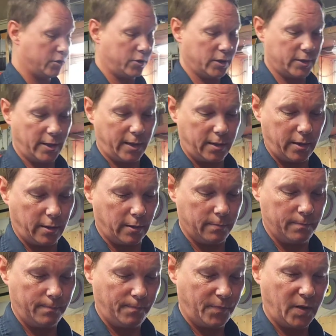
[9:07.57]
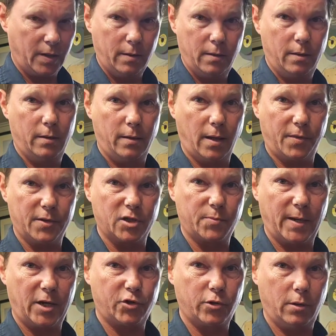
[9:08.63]
just like here. Nothing
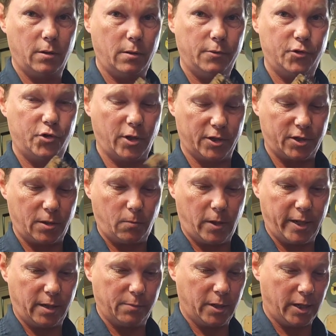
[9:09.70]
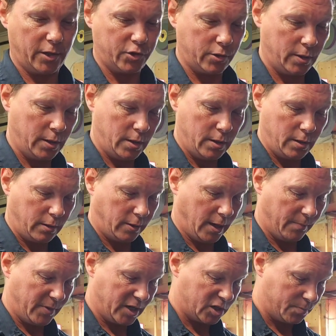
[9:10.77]
special, just a wire brush. Grab
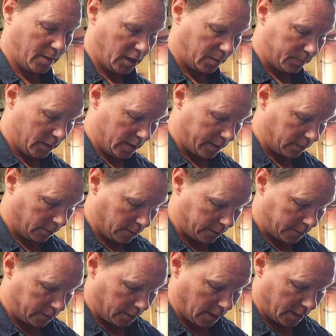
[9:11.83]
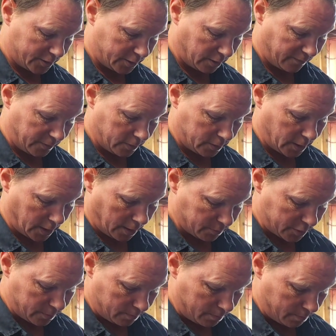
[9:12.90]
that spark plug and run it across there a few
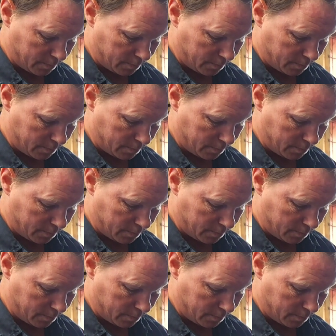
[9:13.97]
times.